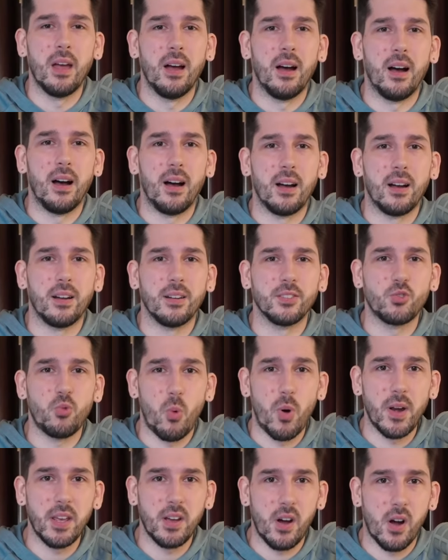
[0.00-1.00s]

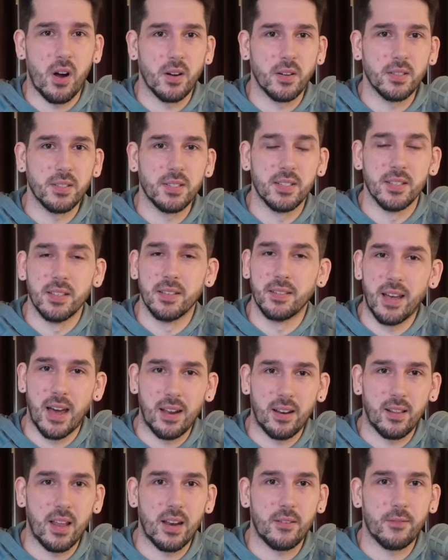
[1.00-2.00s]
20 cards,
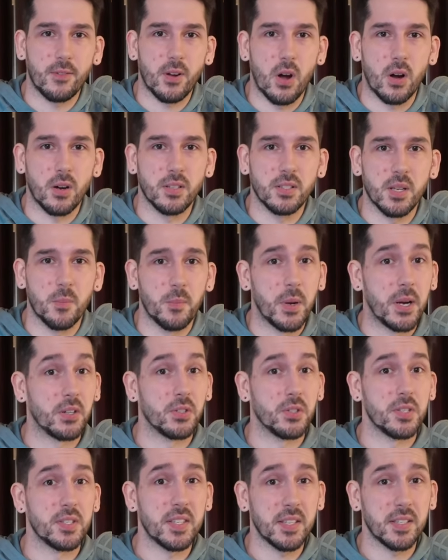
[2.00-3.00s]
not a lot of cards compared
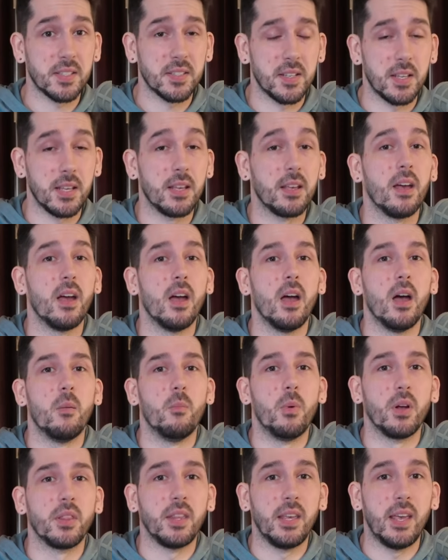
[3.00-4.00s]
to 60,
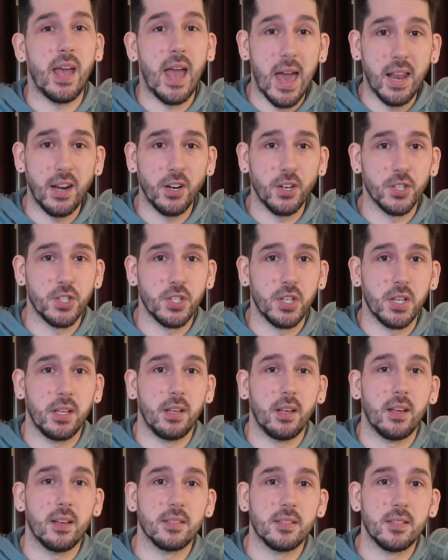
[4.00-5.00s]
but the
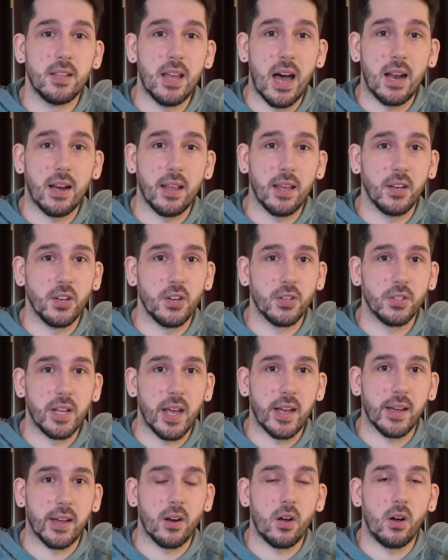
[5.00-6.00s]
energy is not in your
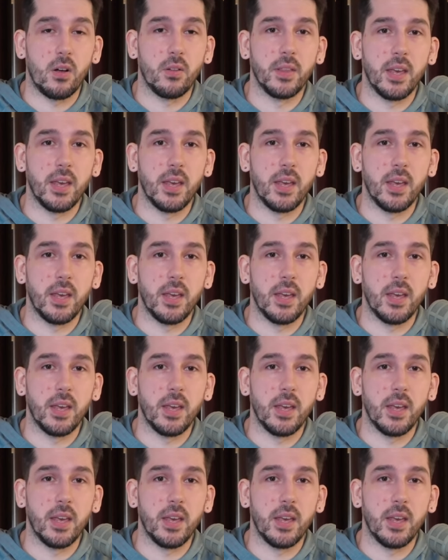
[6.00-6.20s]
deck at all.